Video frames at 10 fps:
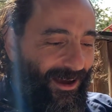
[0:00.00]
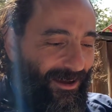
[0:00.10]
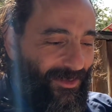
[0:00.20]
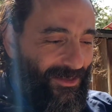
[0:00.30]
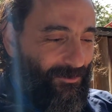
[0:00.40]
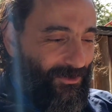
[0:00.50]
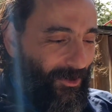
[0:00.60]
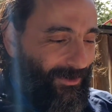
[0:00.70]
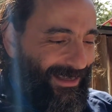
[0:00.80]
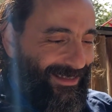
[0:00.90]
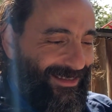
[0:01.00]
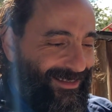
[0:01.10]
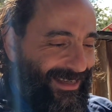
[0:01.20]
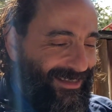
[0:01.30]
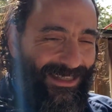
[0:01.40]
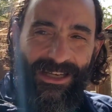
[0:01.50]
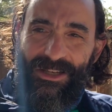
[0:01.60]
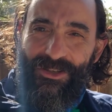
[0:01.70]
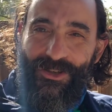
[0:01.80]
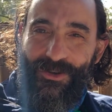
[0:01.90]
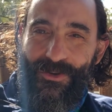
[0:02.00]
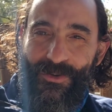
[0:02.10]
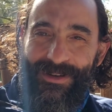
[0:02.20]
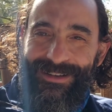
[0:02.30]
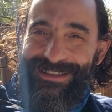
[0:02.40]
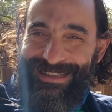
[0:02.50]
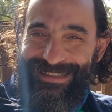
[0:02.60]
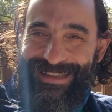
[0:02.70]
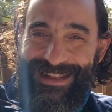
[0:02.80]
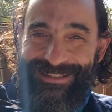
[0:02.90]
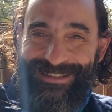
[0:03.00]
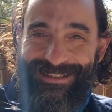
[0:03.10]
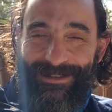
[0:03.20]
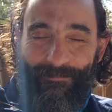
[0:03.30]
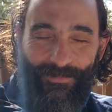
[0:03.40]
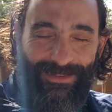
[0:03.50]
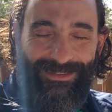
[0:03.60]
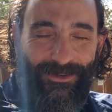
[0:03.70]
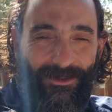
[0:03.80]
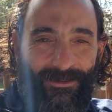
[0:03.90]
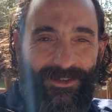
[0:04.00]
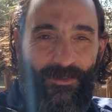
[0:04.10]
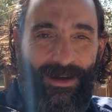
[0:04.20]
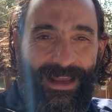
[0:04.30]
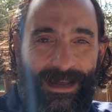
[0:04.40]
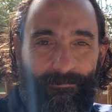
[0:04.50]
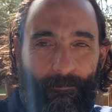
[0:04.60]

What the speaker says: this was only 62 cents. So this is what I got.